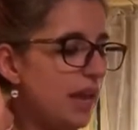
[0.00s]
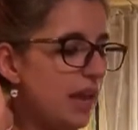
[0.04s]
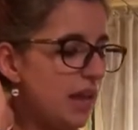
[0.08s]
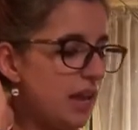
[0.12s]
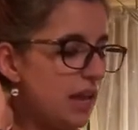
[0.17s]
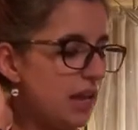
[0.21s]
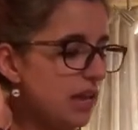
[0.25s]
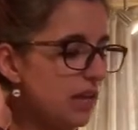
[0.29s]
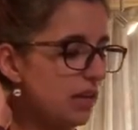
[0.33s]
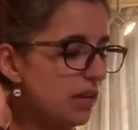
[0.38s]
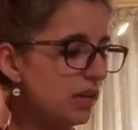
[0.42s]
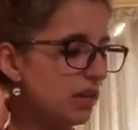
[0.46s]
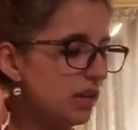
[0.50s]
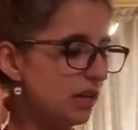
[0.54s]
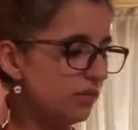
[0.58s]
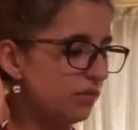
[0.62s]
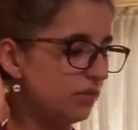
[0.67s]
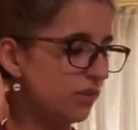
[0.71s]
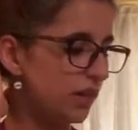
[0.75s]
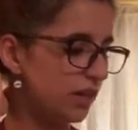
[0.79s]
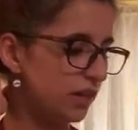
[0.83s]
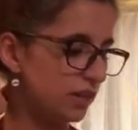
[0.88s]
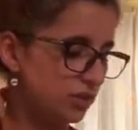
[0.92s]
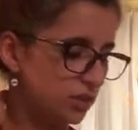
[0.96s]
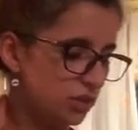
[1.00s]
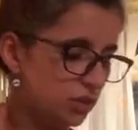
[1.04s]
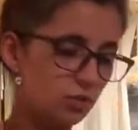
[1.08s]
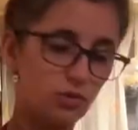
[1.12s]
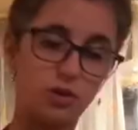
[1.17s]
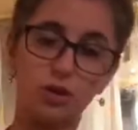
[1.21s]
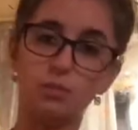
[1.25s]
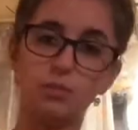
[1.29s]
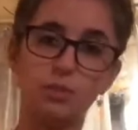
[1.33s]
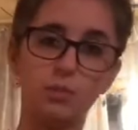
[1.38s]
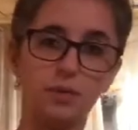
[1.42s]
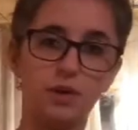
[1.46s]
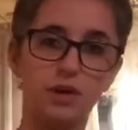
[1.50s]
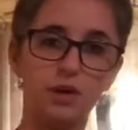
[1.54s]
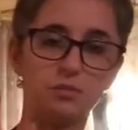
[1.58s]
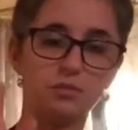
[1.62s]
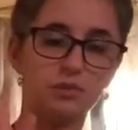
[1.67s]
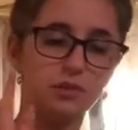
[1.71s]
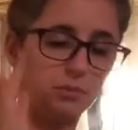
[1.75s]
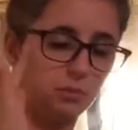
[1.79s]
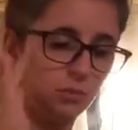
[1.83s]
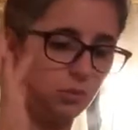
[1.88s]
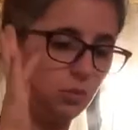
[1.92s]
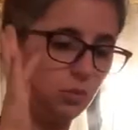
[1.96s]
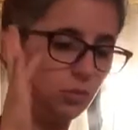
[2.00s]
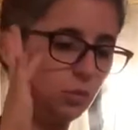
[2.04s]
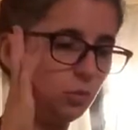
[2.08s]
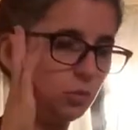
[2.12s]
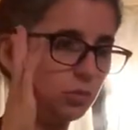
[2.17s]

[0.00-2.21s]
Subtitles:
8 if I scrape the bottom of the bowl,